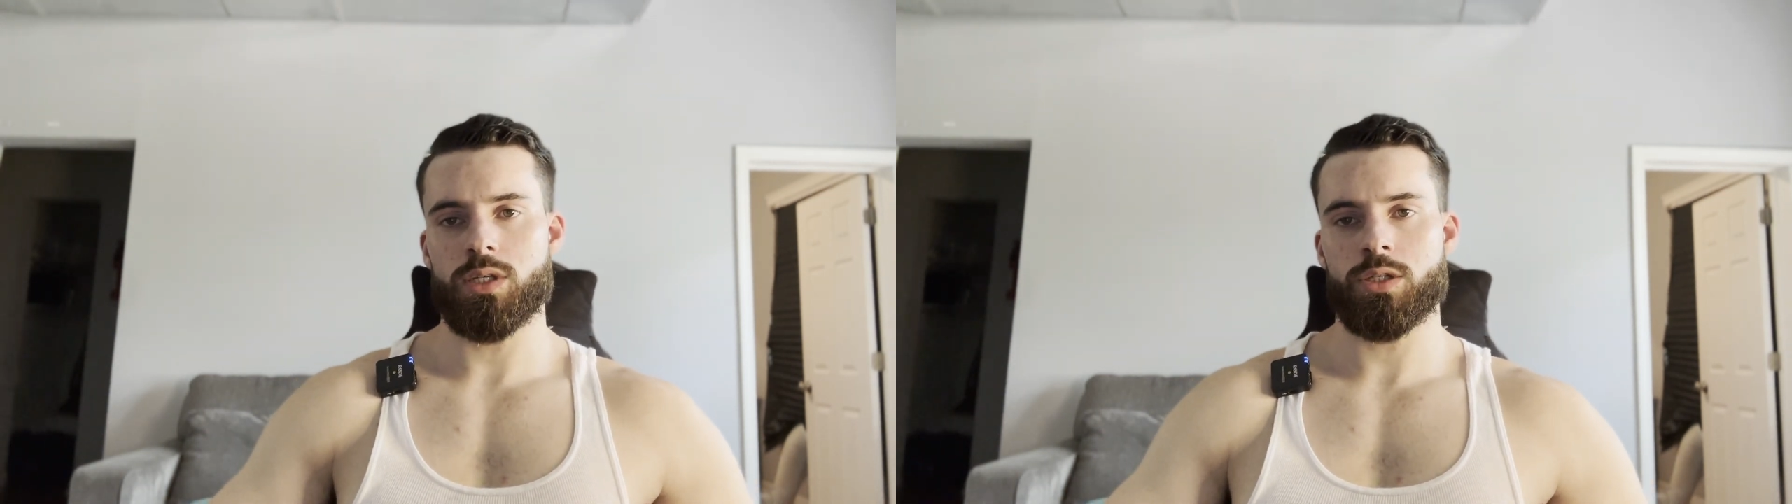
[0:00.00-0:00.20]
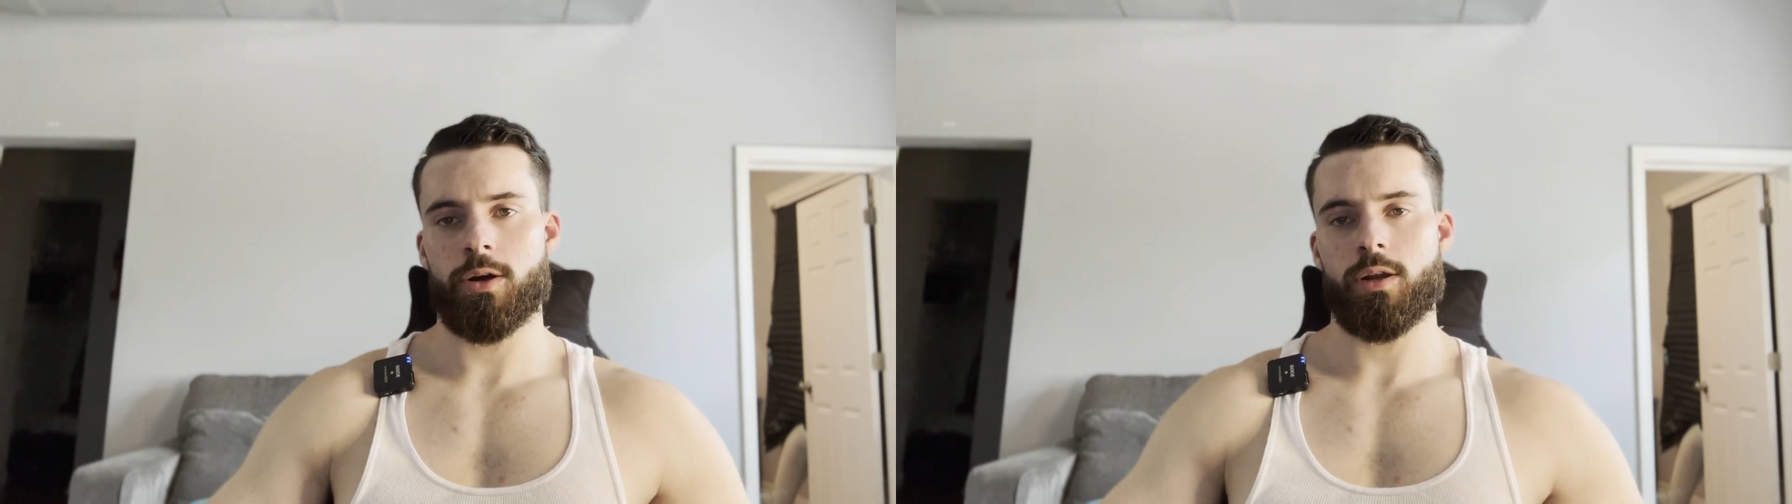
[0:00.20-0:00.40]

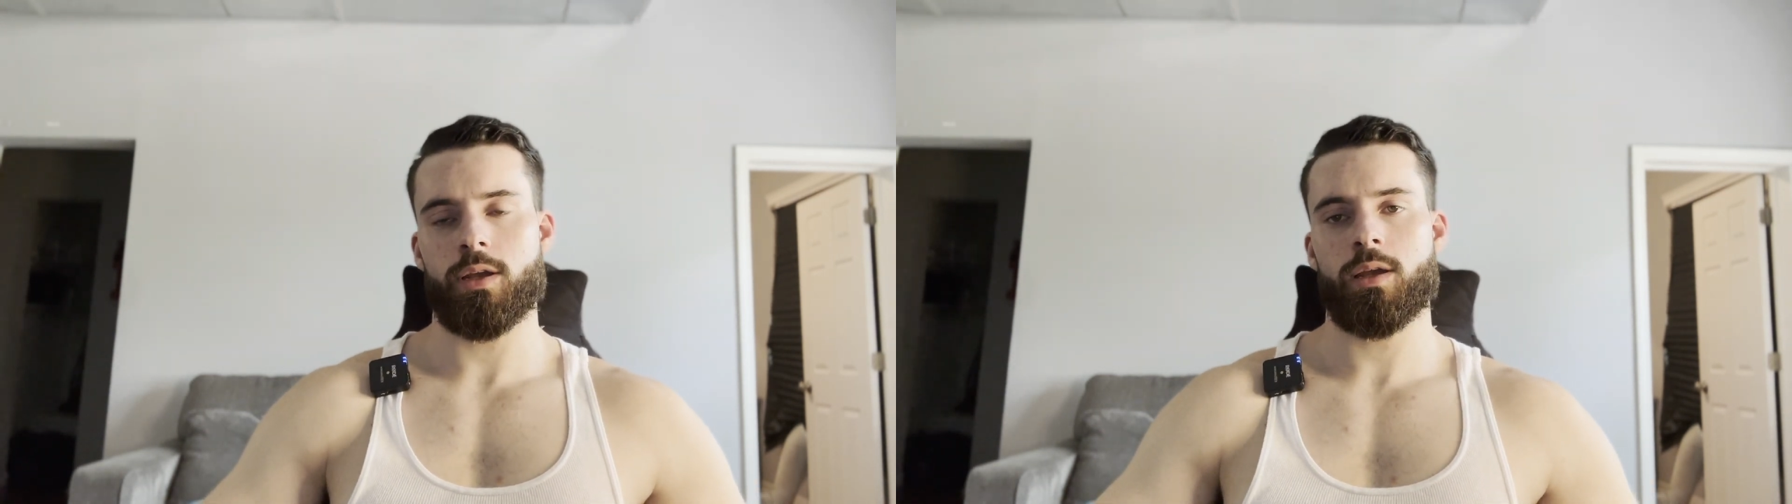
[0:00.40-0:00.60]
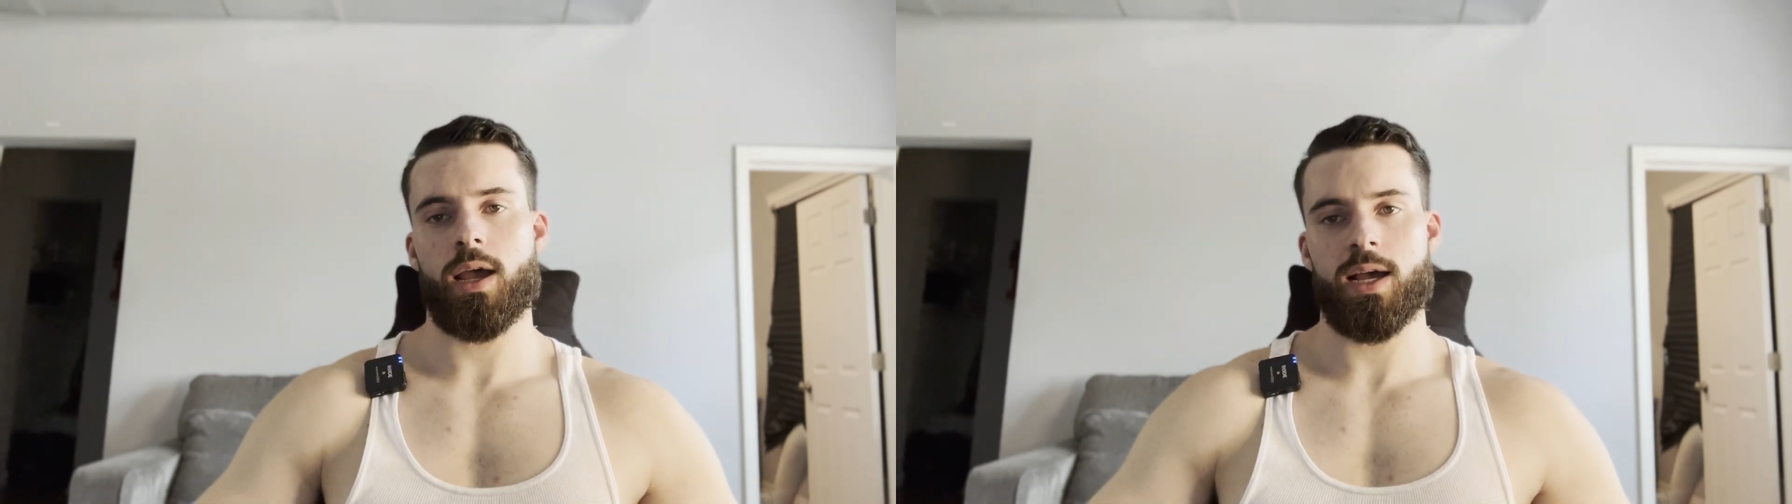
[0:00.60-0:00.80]

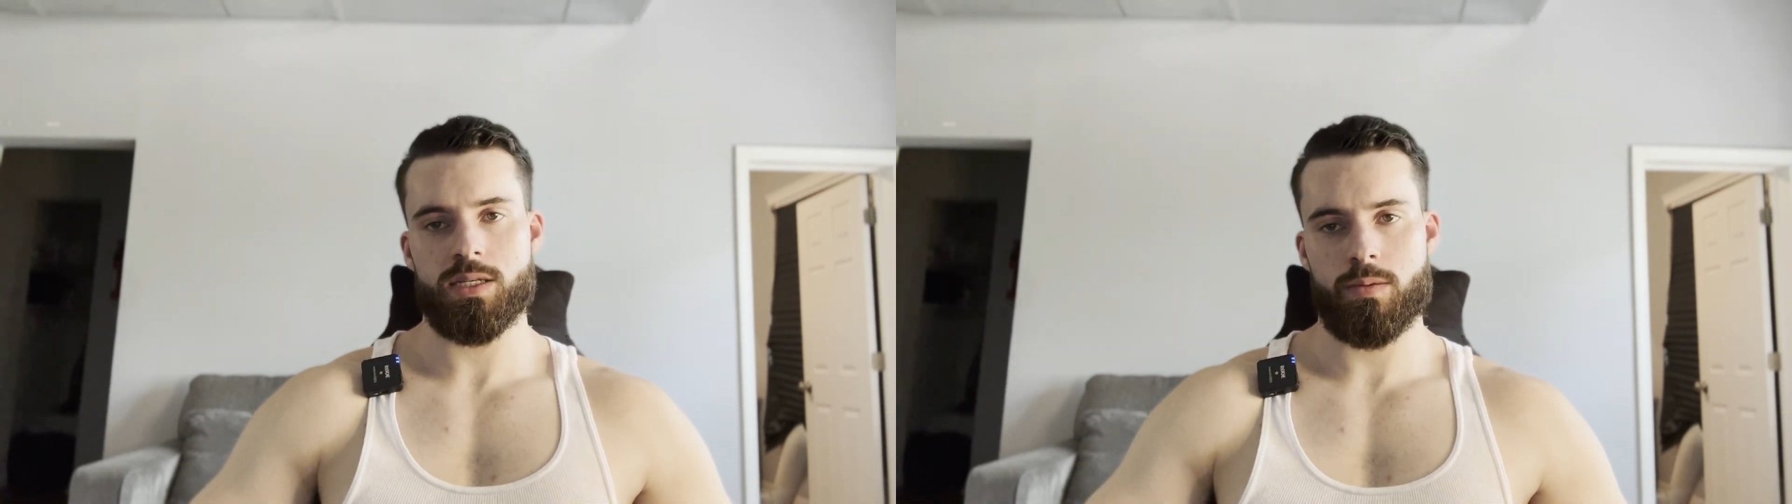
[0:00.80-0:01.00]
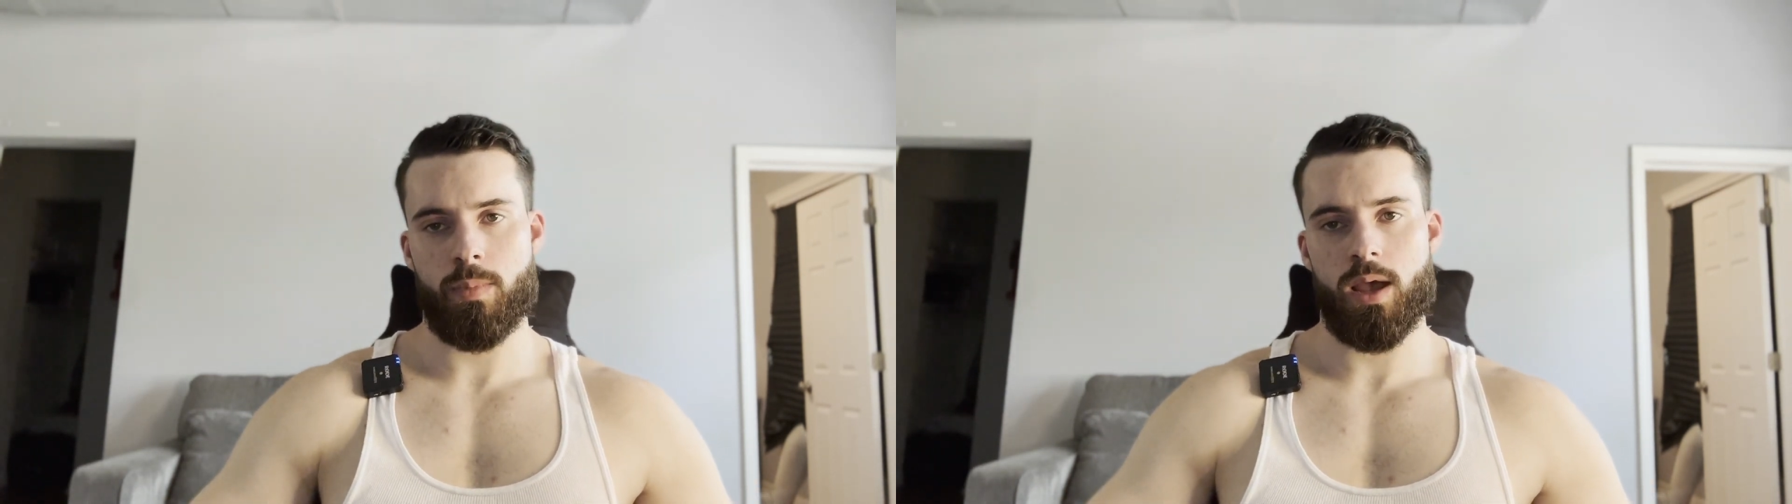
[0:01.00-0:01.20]
journey
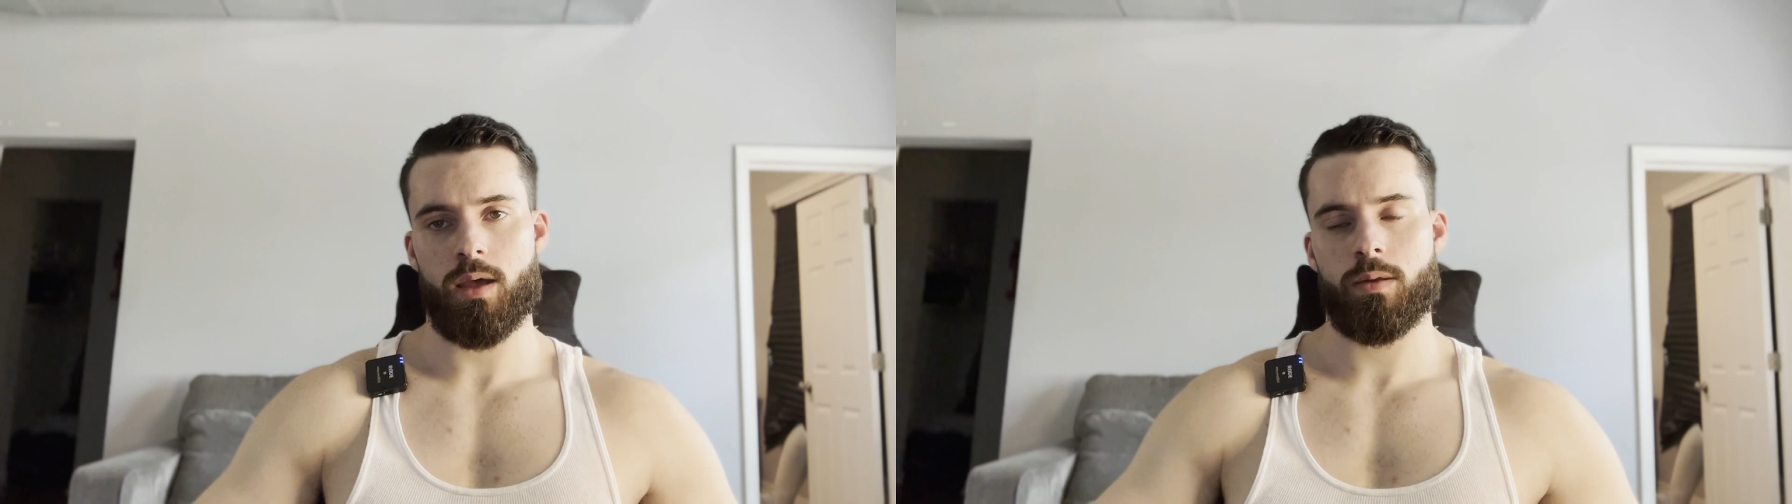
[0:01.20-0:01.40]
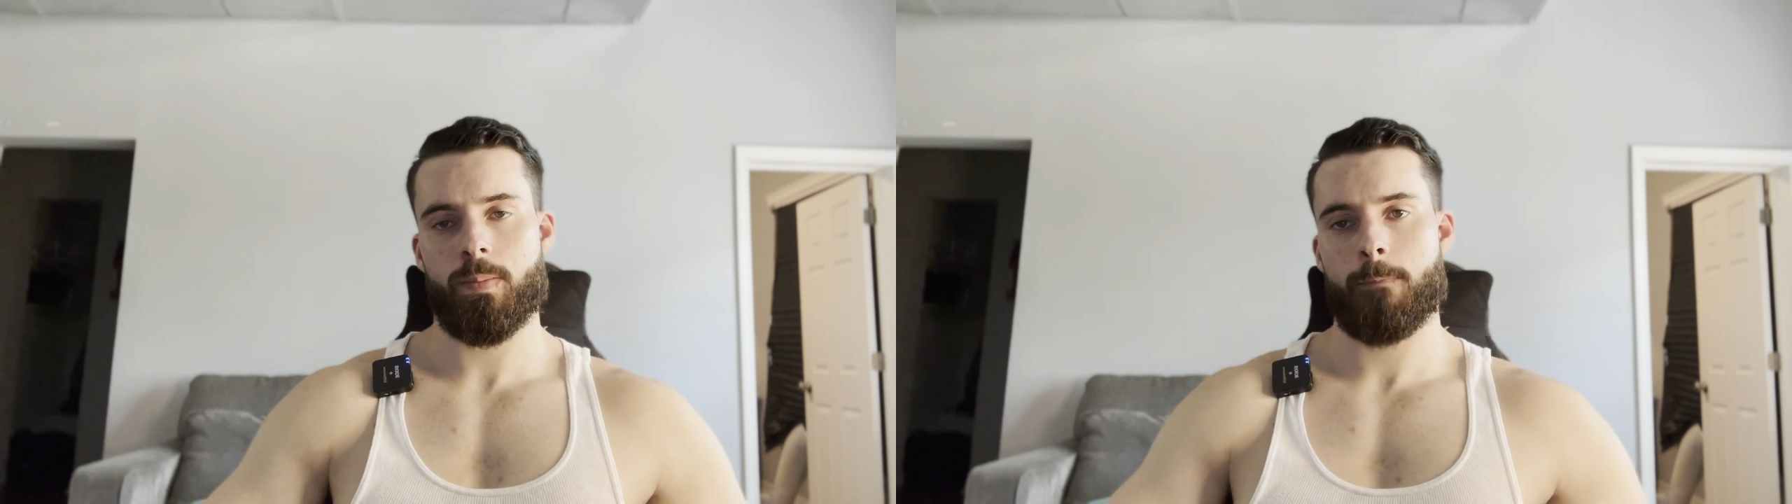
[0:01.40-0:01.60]
as a man.